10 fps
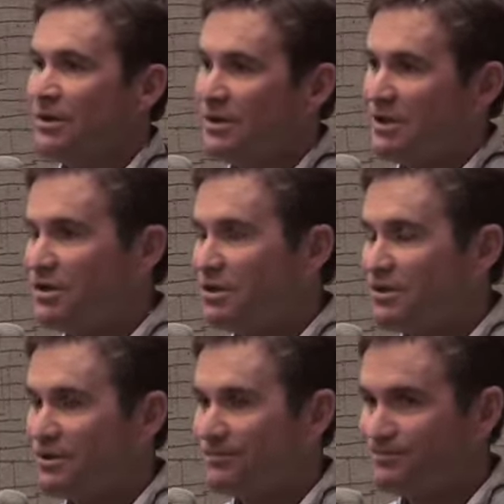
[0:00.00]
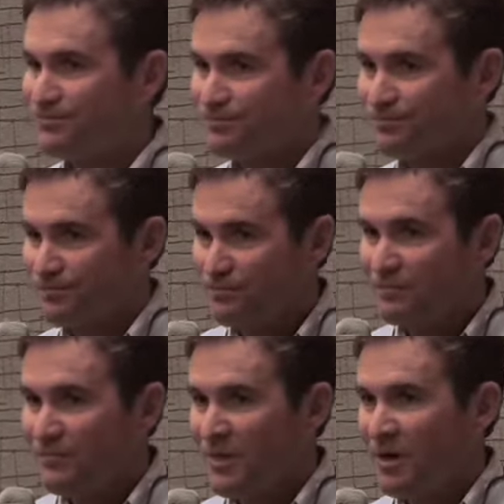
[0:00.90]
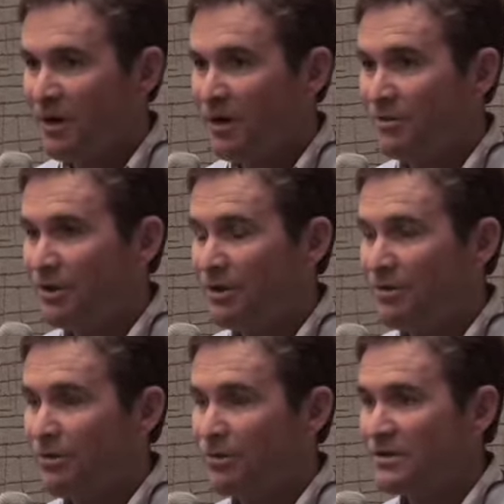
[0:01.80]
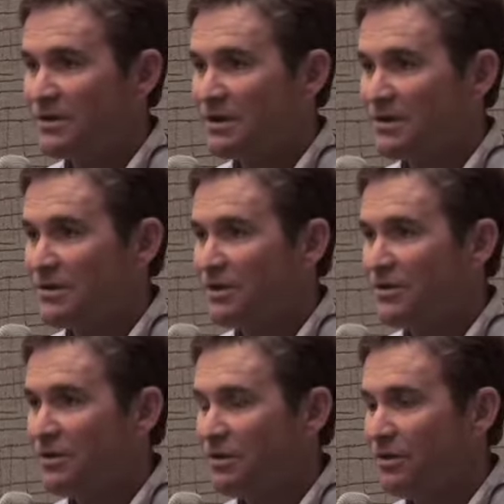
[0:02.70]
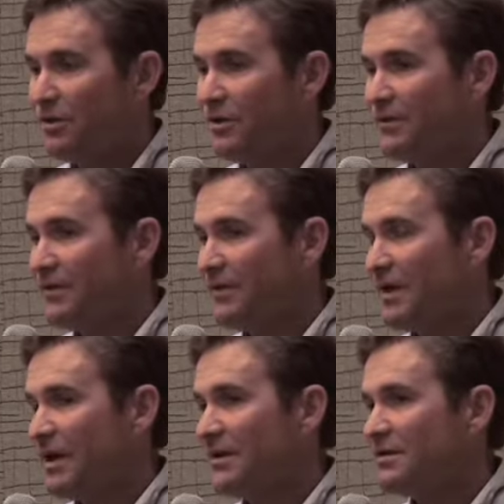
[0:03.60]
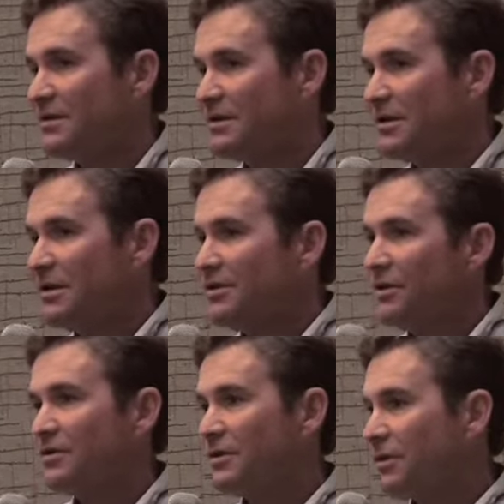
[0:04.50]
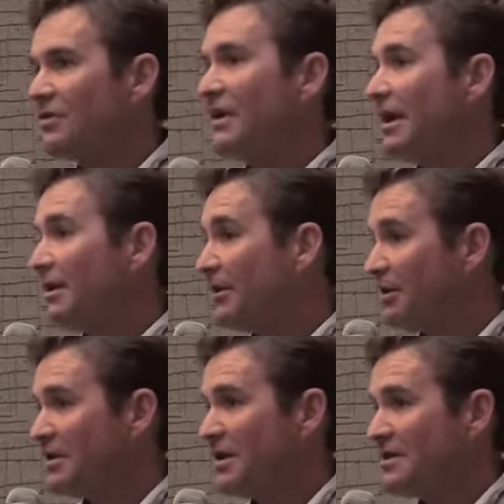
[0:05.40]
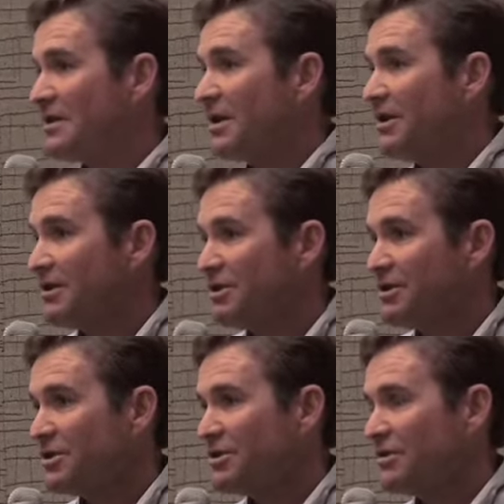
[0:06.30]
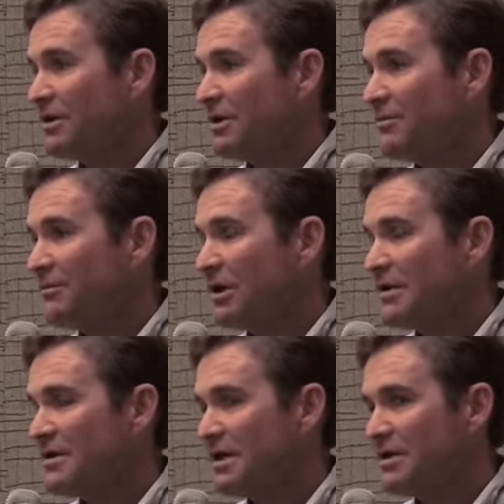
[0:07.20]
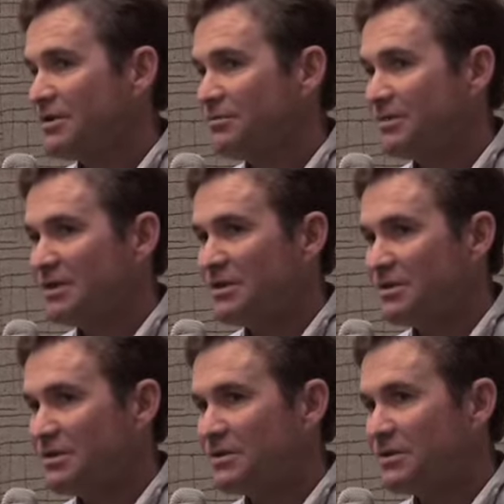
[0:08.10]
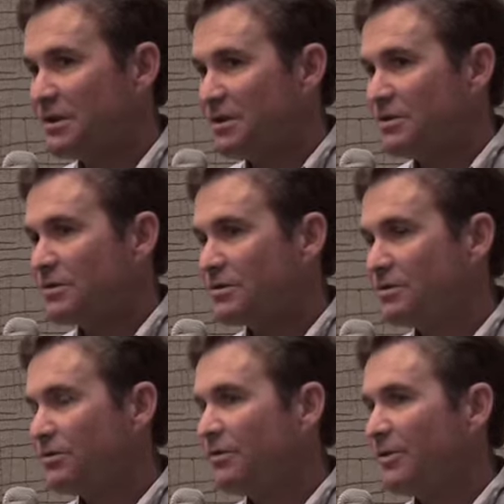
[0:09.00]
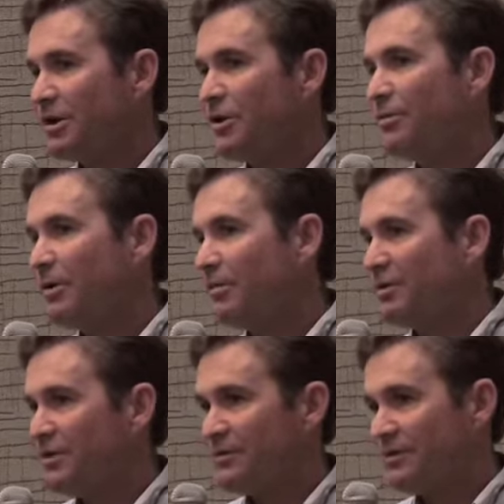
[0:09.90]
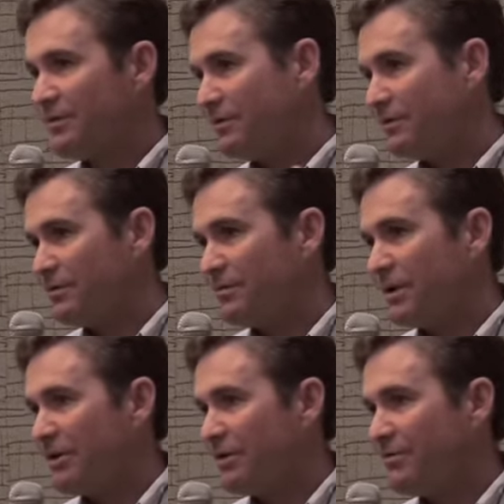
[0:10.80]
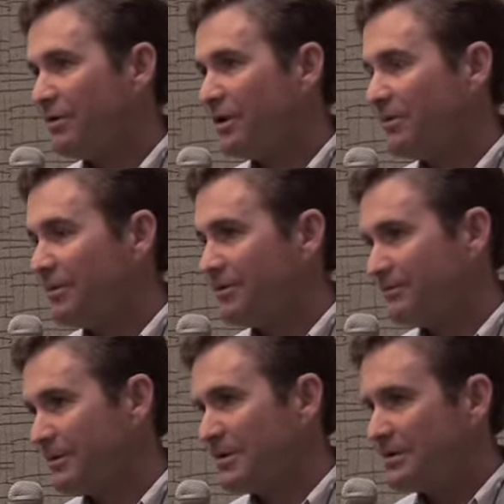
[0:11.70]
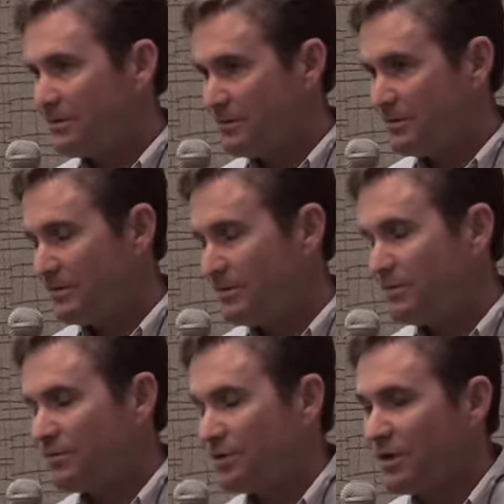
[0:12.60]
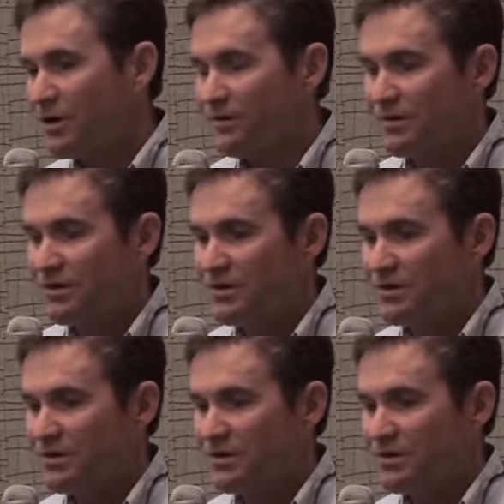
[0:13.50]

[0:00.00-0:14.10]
ditches, the horse does need to learn that not to look down and not to hesitate at a ditch. I tend to, with ditches, school them at home a little bit different to how you'd ride them. I do trot over ditches